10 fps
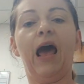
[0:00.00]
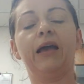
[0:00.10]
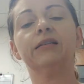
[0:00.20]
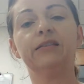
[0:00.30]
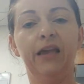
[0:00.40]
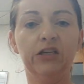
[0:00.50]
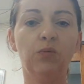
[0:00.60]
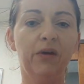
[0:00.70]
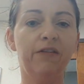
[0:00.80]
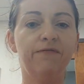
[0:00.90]
I can see at
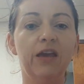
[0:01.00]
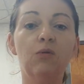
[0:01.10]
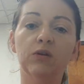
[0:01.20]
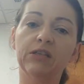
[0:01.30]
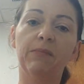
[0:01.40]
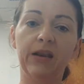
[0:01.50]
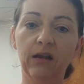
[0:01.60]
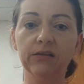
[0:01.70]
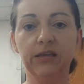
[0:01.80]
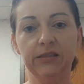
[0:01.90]
20 feet what somebody
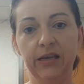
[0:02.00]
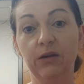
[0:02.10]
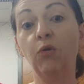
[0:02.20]
else can see,